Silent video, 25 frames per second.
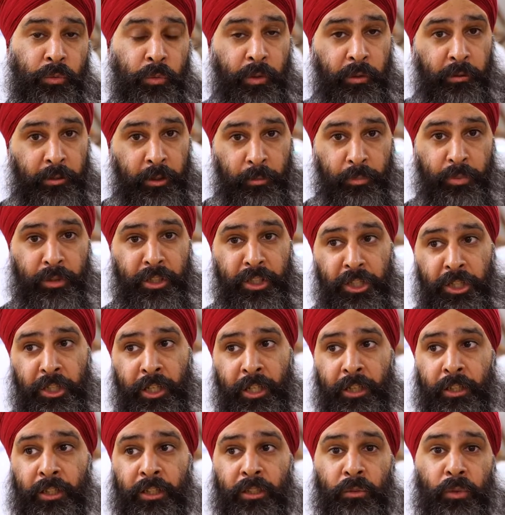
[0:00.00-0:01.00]
We really
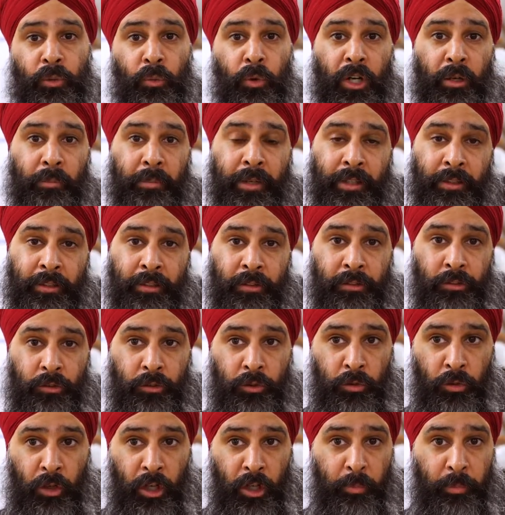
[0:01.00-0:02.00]
appreciate this. We want to make this a
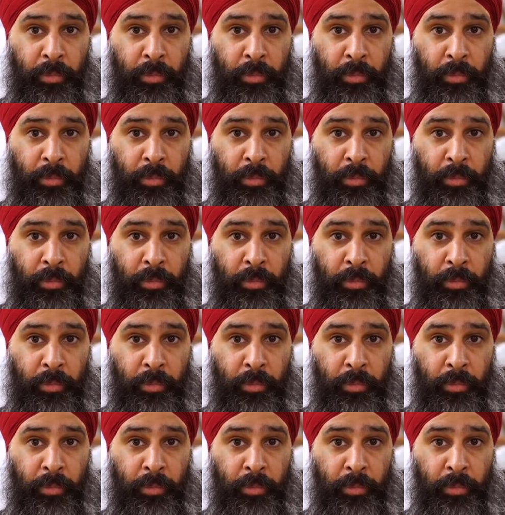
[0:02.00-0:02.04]
strong